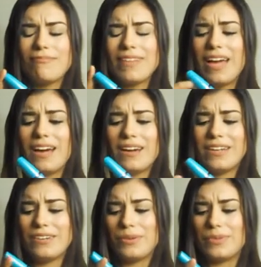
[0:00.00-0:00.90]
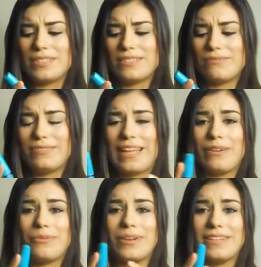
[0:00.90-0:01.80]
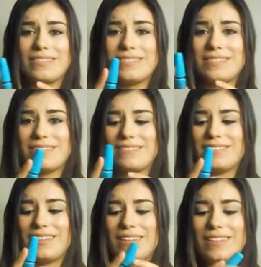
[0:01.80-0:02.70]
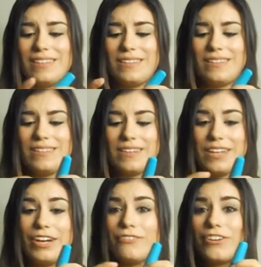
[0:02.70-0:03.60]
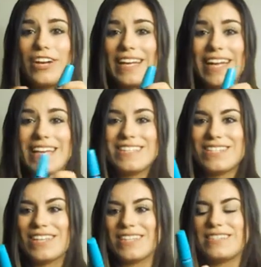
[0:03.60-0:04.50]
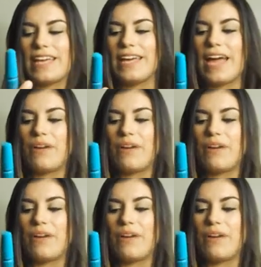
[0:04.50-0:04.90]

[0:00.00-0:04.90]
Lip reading: don't know what is it, like where it's the cover, I guess you can say.